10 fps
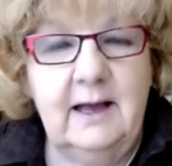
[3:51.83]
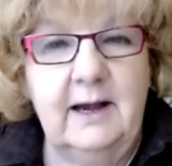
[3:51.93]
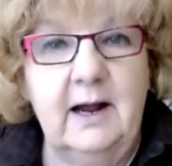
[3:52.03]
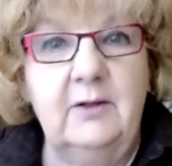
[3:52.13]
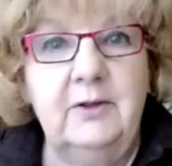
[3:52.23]

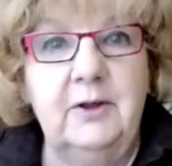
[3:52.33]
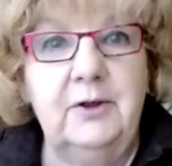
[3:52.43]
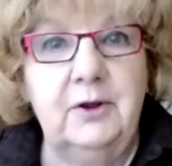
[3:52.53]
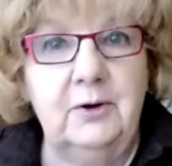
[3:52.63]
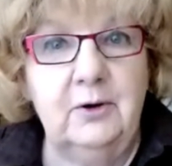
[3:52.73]
And on the
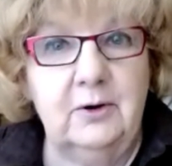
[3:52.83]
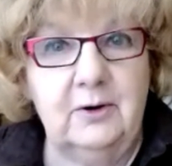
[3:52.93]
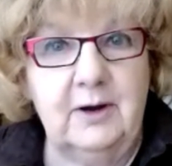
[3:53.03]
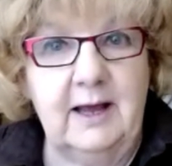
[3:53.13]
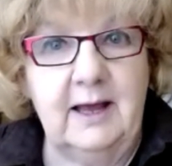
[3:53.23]

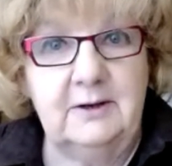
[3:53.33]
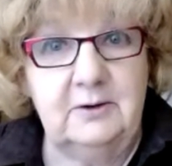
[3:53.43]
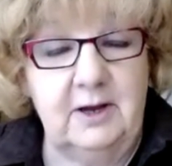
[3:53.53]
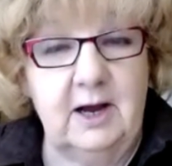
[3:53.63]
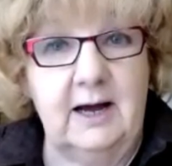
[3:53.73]
third, "I hate
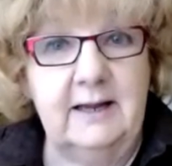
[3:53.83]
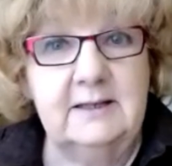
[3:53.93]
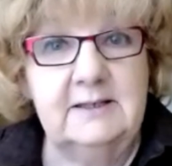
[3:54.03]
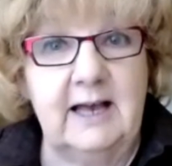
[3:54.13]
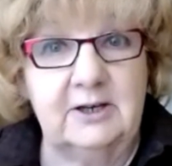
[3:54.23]
you," the audience